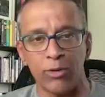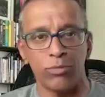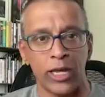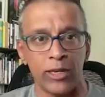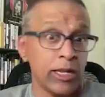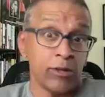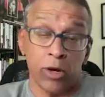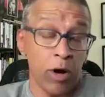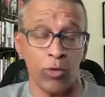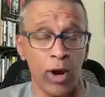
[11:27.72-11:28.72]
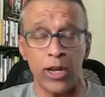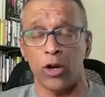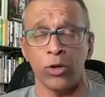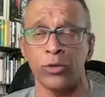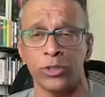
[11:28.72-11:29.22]
and he'd come on the
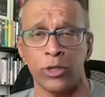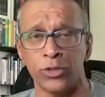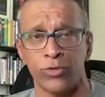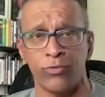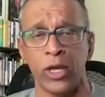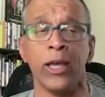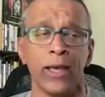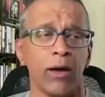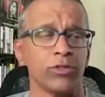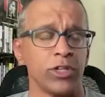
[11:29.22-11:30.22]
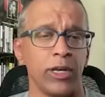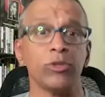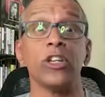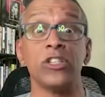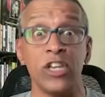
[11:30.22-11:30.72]
radio. It was
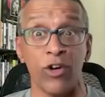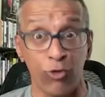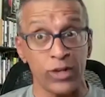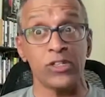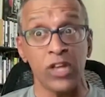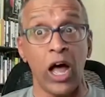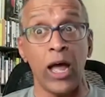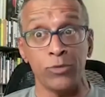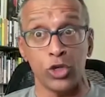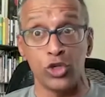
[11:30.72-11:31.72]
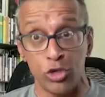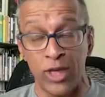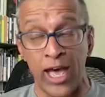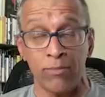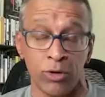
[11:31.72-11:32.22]
a different time to do
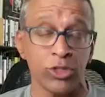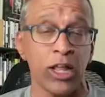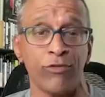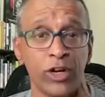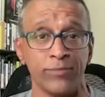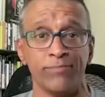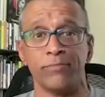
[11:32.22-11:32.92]
that. It was a lot of fun.